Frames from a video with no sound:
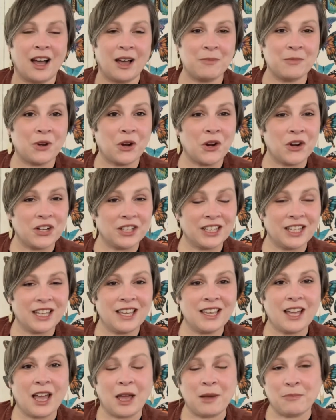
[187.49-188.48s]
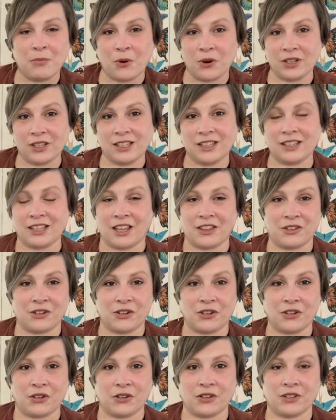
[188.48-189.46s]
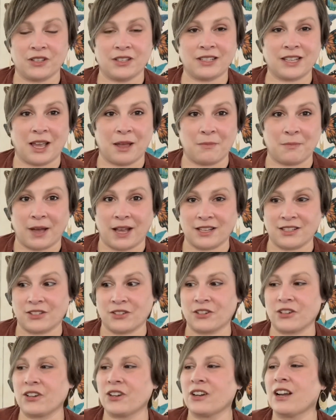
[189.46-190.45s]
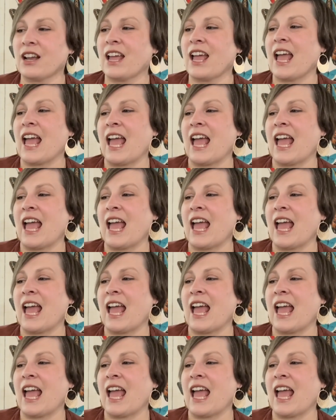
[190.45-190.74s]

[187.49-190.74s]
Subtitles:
I'm currently a Portland Leather Goods ambassador,